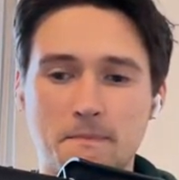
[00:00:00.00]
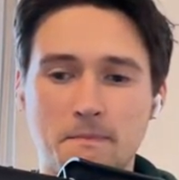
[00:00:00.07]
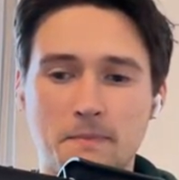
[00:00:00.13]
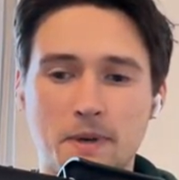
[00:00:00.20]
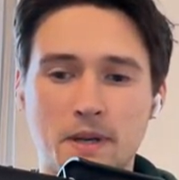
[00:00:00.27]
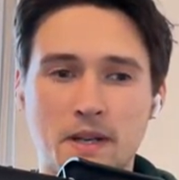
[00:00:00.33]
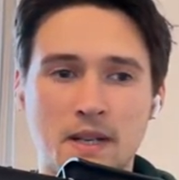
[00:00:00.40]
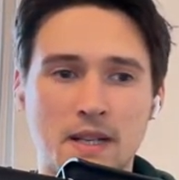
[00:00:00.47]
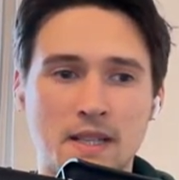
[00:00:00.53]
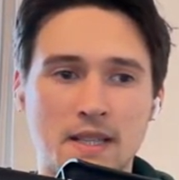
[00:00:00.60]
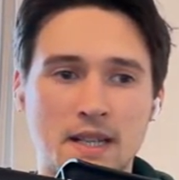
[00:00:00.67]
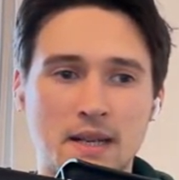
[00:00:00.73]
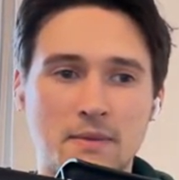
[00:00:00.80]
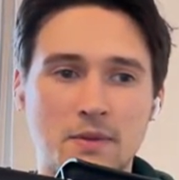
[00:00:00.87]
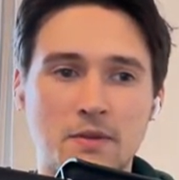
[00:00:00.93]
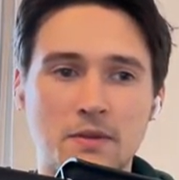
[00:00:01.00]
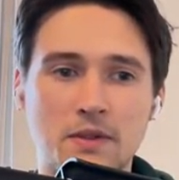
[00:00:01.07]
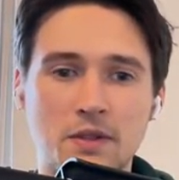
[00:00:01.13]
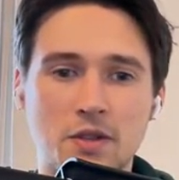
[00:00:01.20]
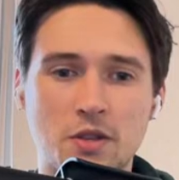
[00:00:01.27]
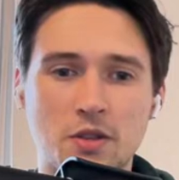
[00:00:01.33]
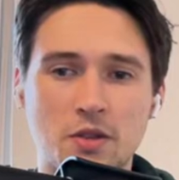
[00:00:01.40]
But I'm not really
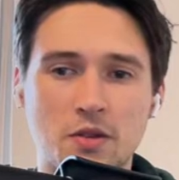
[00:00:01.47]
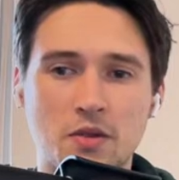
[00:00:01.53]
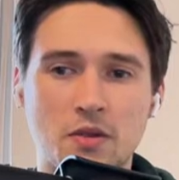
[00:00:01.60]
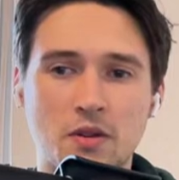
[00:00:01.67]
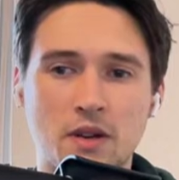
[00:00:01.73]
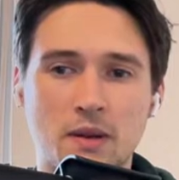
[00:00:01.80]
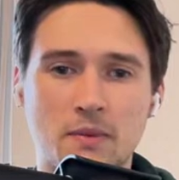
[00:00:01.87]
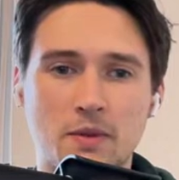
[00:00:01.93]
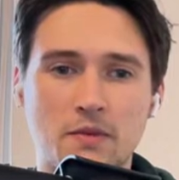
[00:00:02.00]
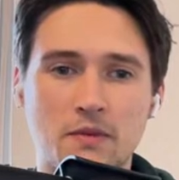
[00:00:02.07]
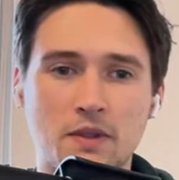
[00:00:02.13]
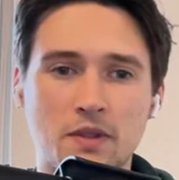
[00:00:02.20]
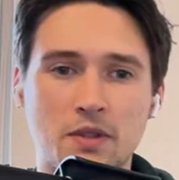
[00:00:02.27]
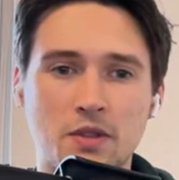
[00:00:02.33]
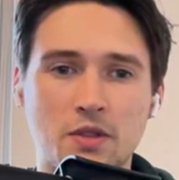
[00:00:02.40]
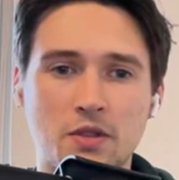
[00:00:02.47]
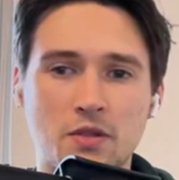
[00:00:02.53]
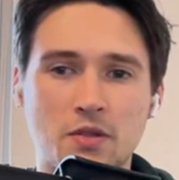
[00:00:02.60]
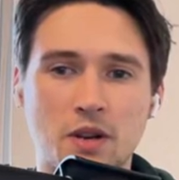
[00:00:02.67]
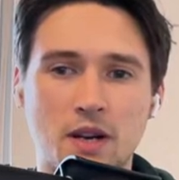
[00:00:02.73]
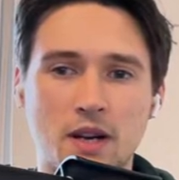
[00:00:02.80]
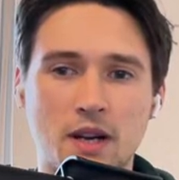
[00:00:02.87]
sure, I'm not really
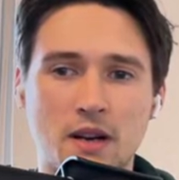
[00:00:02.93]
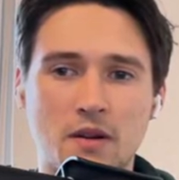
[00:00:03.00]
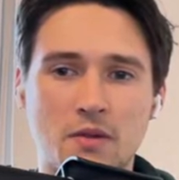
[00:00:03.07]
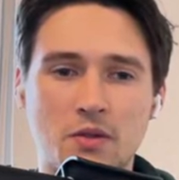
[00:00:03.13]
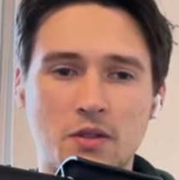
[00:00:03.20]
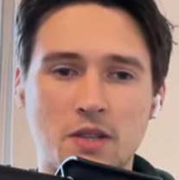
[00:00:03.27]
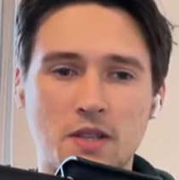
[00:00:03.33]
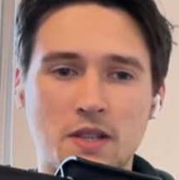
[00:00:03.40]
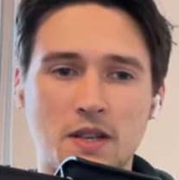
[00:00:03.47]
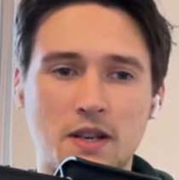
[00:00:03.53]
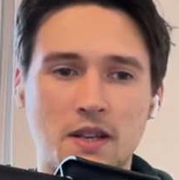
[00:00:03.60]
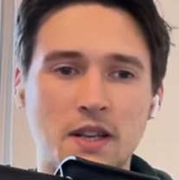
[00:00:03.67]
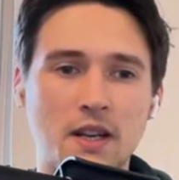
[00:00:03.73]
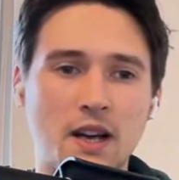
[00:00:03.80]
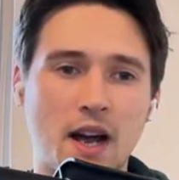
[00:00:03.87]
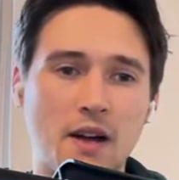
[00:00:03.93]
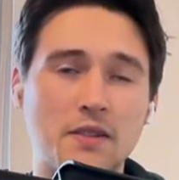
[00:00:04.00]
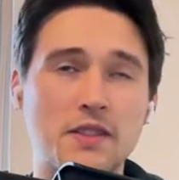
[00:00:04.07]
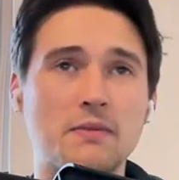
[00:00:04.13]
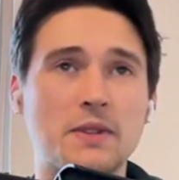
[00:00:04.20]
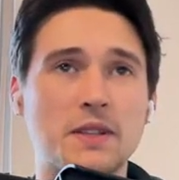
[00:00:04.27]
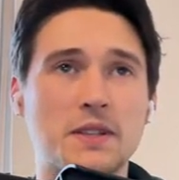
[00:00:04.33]
sure how should I start. I
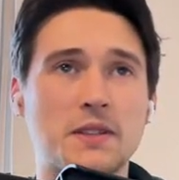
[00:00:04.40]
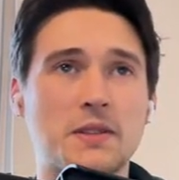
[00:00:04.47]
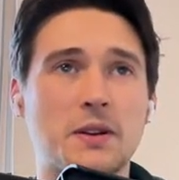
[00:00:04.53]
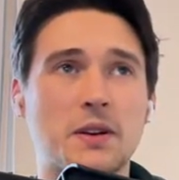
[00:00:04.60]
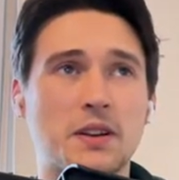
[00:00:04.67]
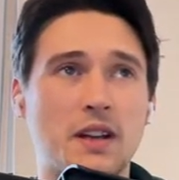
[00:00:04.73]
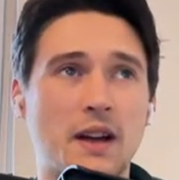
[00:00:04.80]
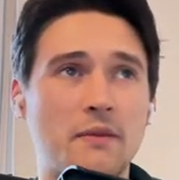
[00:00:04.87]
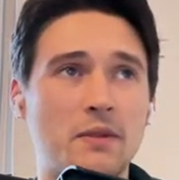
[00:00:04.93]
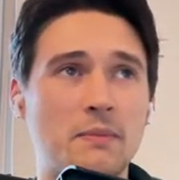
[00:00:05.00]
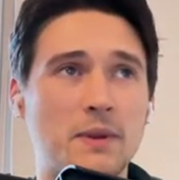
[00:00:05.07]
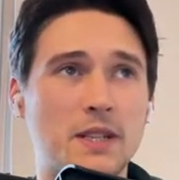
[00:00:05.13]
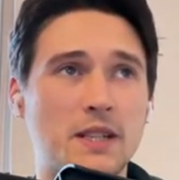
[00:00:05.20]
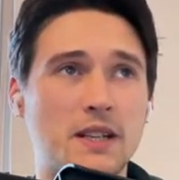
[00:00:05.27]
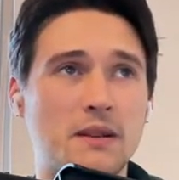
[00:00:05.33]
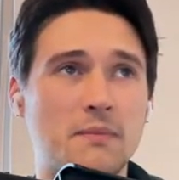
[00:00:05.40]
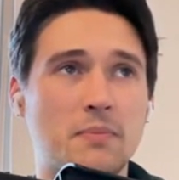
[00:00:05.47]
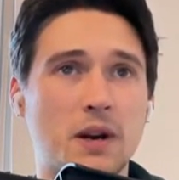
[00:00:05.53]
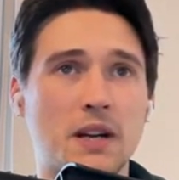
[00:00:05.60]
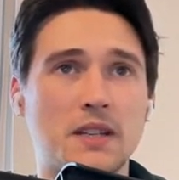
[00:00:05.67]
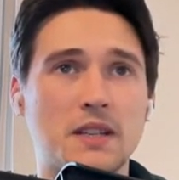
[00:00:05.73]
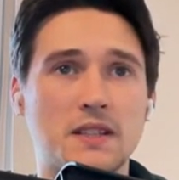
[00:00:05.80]
also want to start, I want to basically
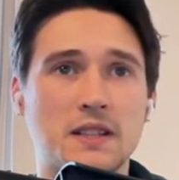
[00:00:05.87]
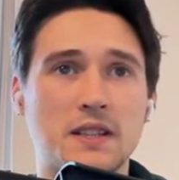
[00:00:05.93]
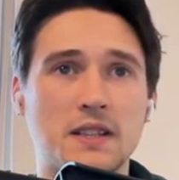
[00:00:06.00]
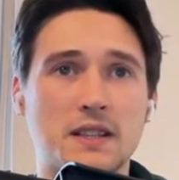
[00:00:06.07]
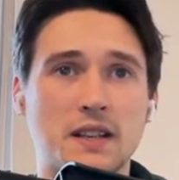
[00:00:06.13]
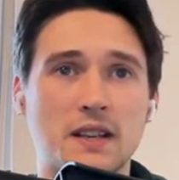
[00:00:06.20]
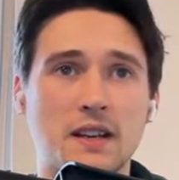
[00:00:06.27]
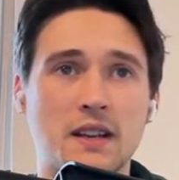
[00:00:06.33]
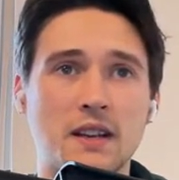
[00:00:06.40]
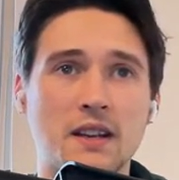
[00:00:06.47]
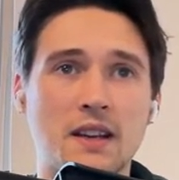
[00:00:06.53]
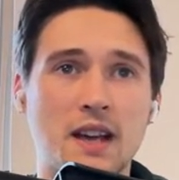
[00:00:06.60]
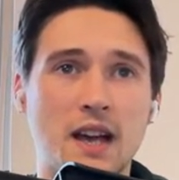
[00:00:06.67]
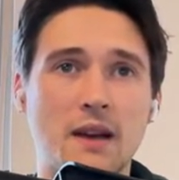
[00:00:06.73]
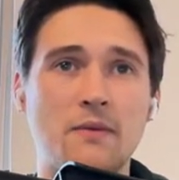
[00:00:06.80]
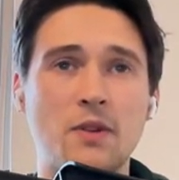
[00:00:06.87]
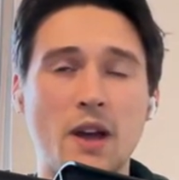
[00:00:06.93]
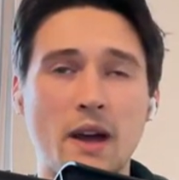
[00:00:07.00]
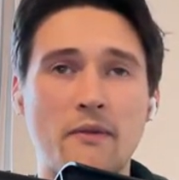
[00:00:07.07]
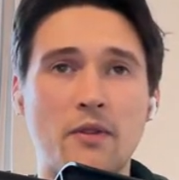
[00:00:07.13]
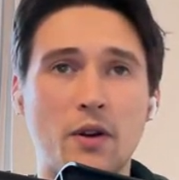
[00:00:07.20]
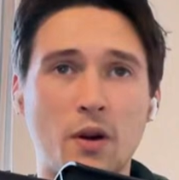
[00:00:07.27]
practice this thing. Have you
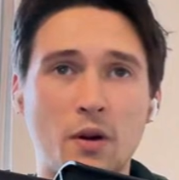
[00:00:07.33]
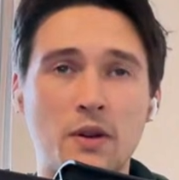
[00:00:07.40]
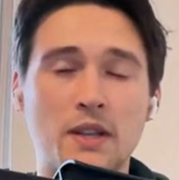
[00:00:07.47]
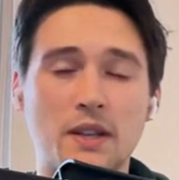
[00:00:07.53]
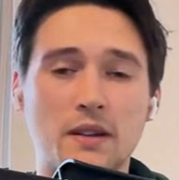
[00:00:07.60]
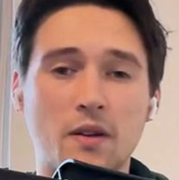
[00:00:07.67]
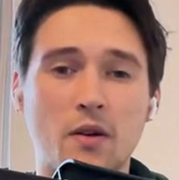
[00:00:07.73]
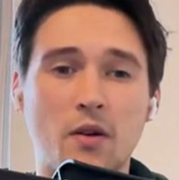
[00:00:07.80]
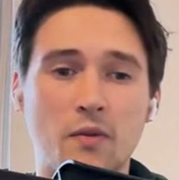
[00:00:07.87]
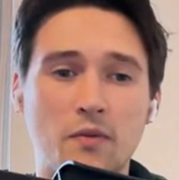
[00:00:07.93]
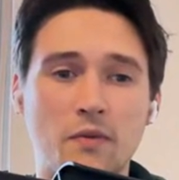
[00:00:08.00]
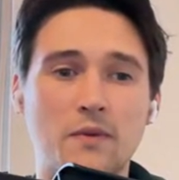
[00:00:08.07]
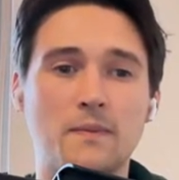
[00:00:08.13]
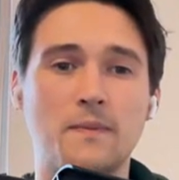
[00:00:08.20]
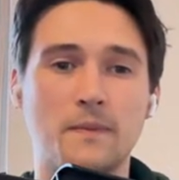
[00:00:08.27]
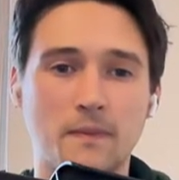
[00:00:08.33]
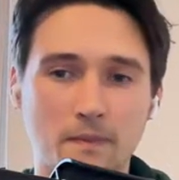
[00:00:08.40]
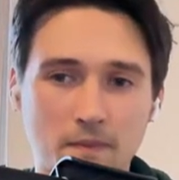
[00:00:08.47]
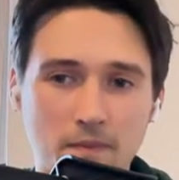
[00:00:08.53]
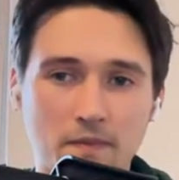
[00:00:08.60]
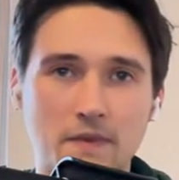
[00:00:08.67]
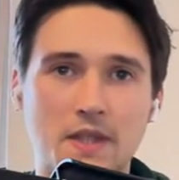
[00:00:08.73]
ever heard of
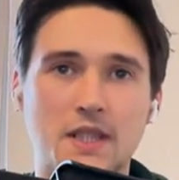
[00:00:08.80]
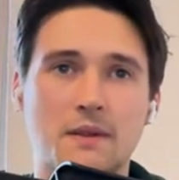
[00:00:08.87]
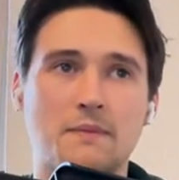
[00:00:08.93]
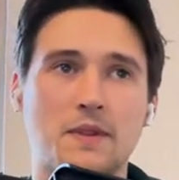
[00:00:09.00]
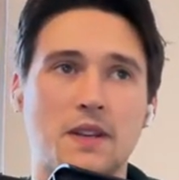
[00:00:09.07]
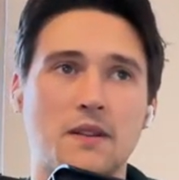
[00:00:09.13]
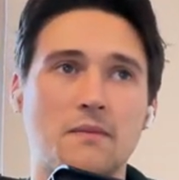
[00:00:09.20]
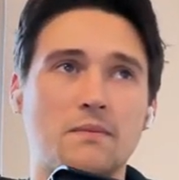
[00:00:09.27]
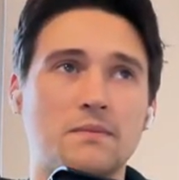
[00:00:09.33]
something?